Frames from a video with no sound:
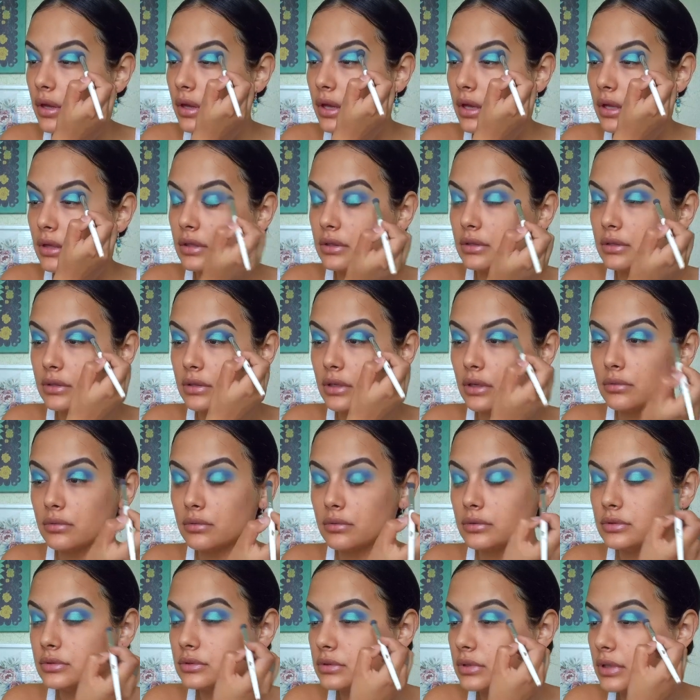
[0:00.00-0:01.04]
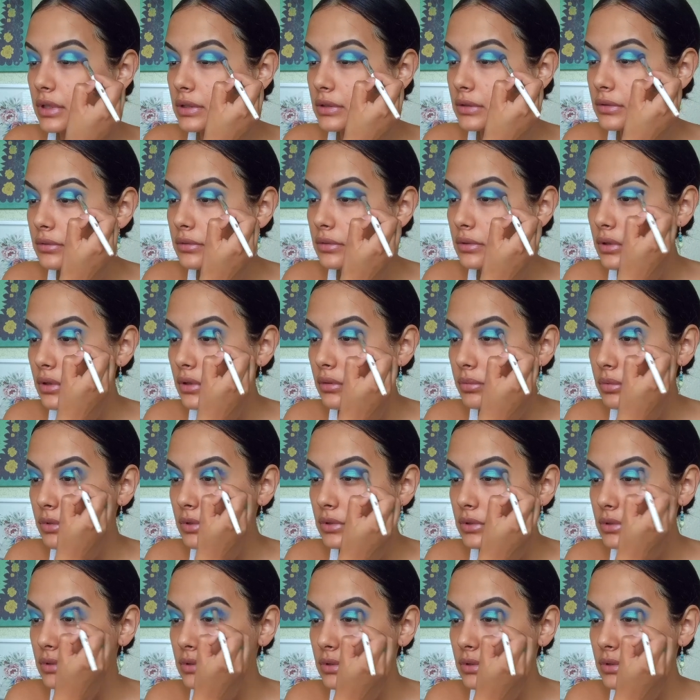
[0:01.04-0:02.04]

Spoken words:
and that's not what we're trying to accomplish.